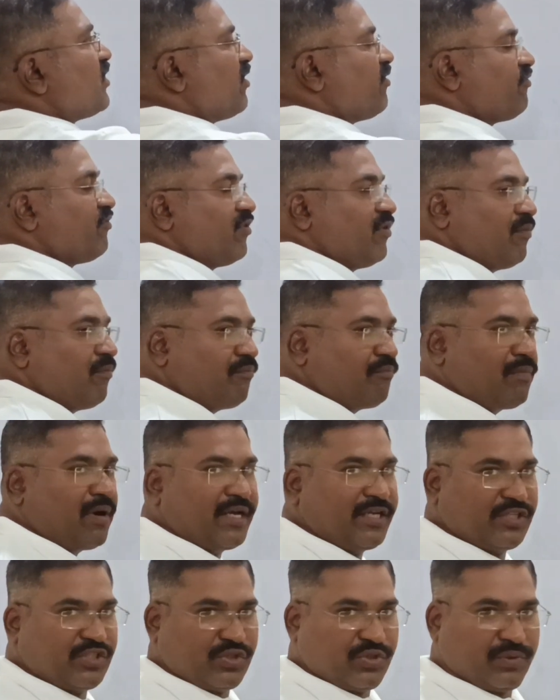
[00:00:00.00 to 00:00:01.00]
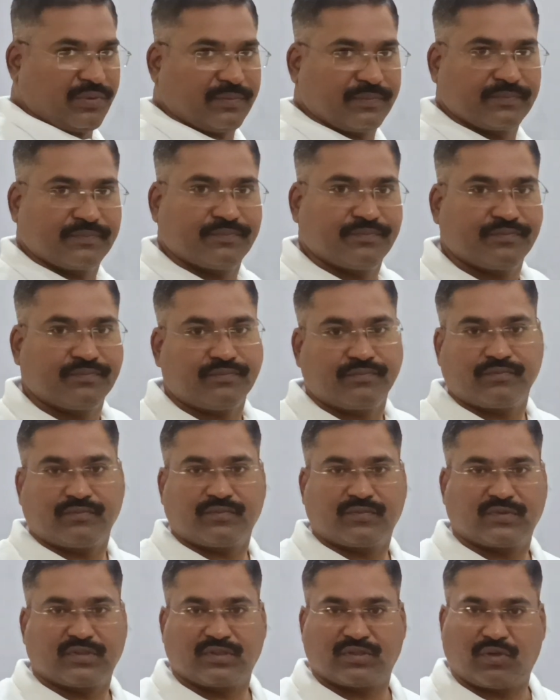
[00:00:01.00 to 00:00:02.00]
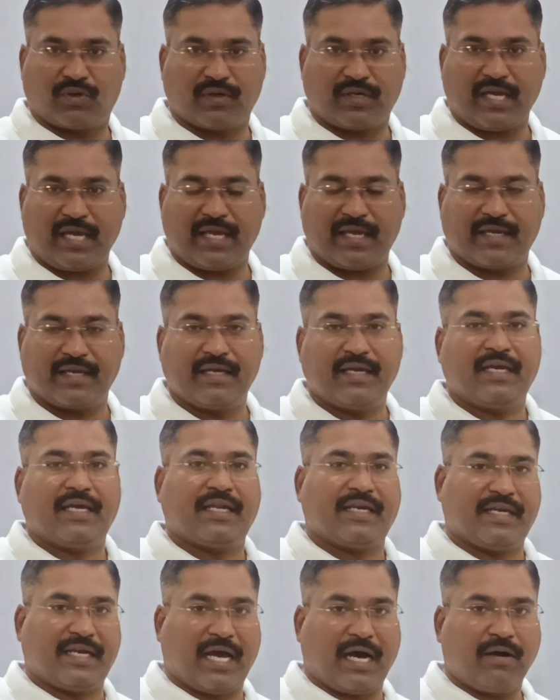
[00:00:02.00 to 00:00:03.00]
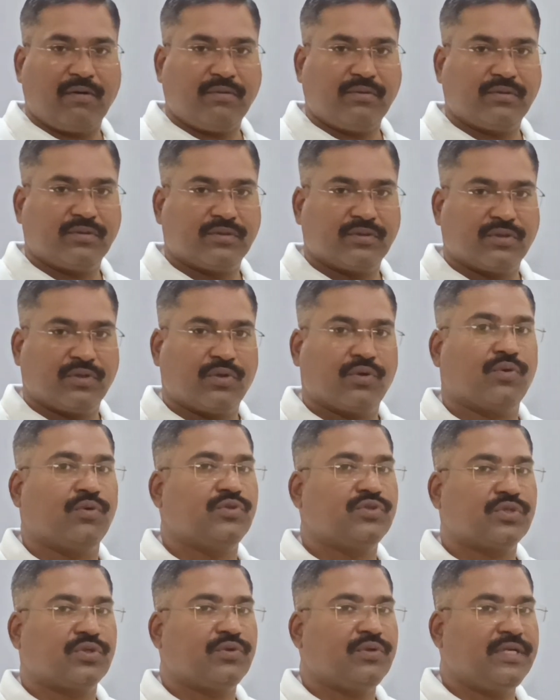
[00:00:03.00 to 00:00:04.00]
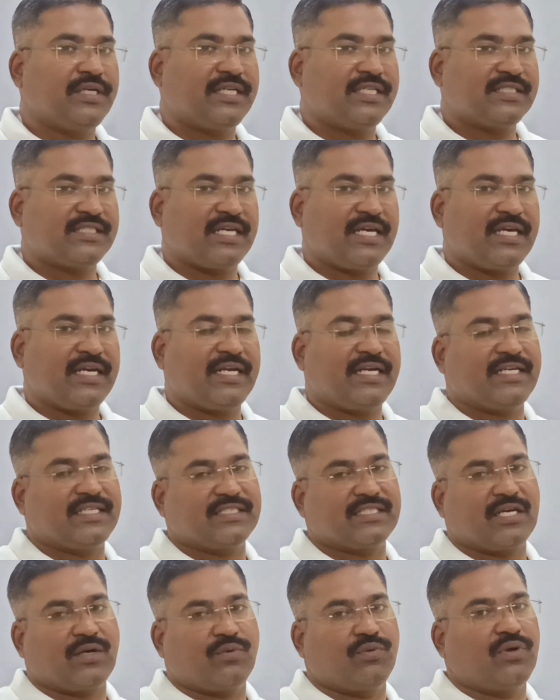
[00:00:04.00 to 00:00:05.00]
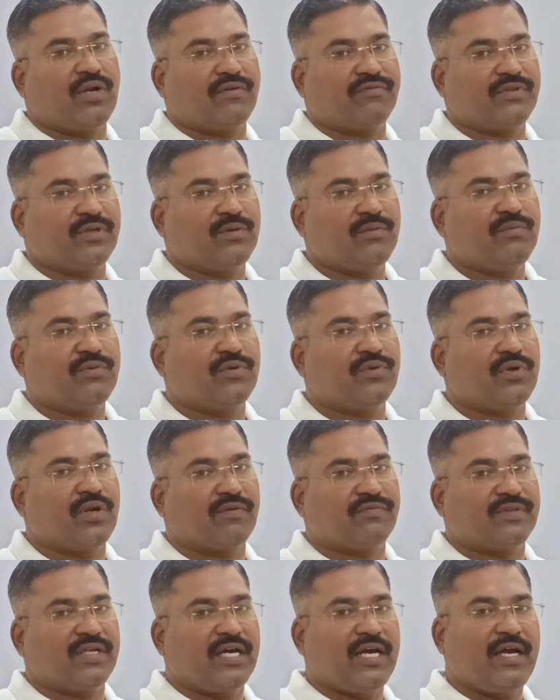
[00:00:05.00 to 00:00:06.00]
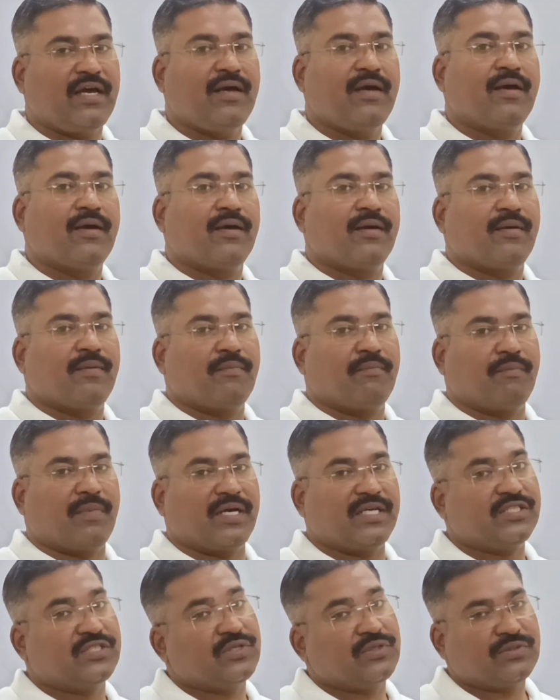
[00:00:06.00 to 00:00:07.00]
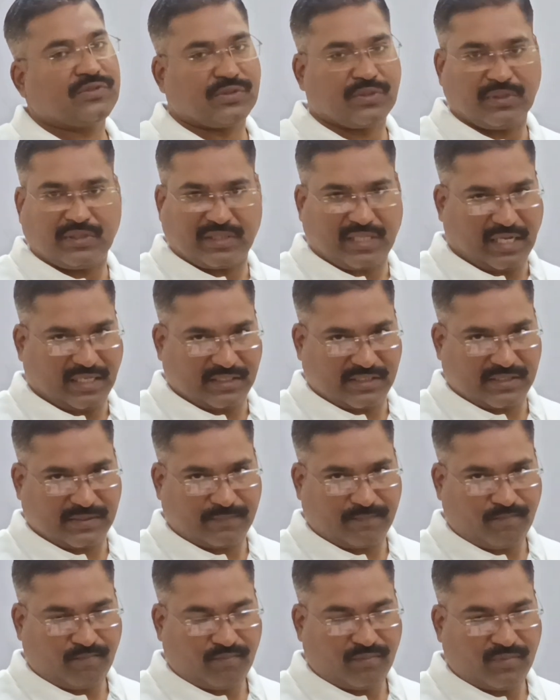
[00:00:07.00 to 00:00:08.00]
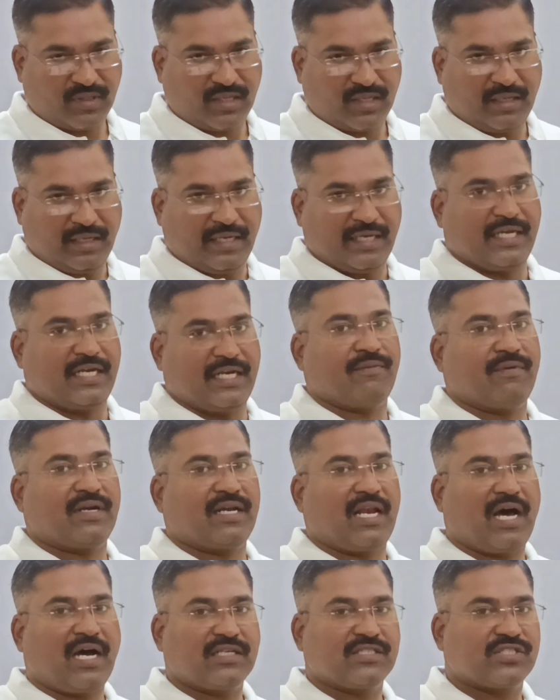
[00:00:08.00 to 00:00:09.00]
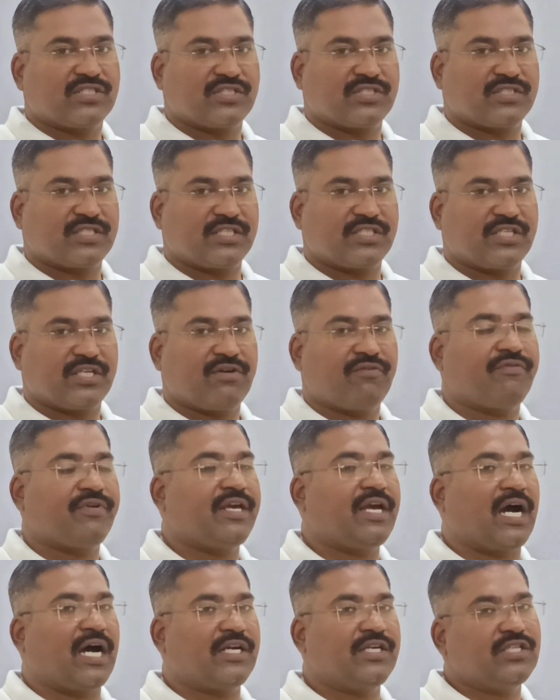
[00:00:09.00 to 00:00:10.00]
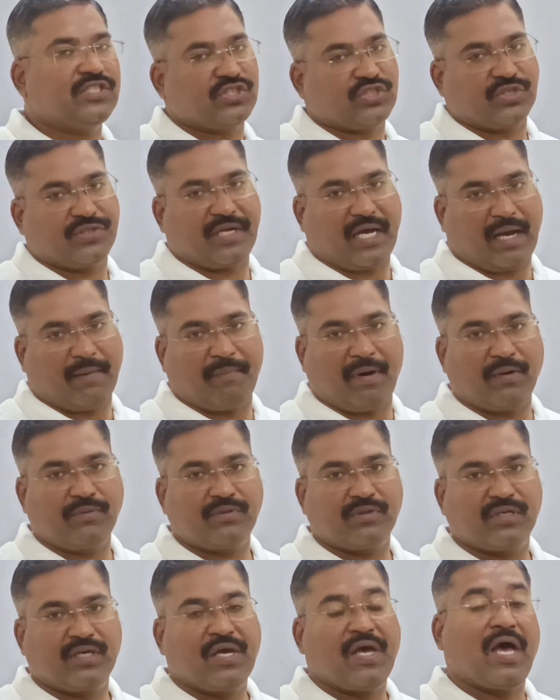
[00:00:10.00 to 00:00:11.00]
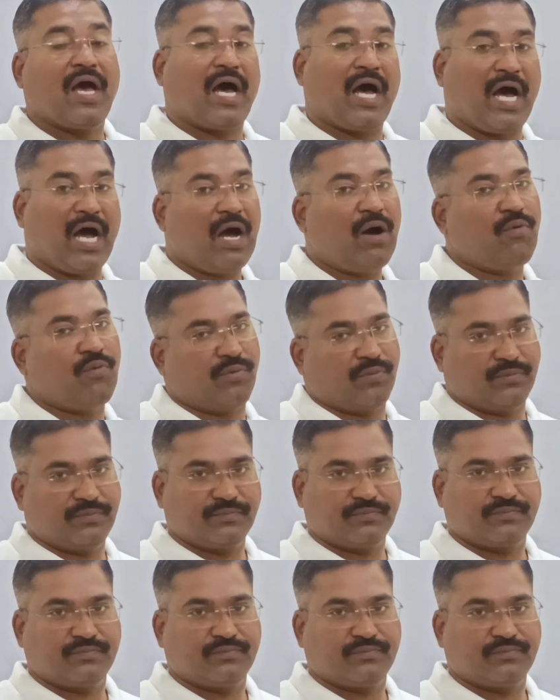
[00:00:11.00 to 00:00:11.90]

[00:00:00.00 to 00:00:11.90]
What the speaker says: of Mysore. Okay, now whose rule it is there? It is the rule of the Mysore Sultans. In our last session, we understood about how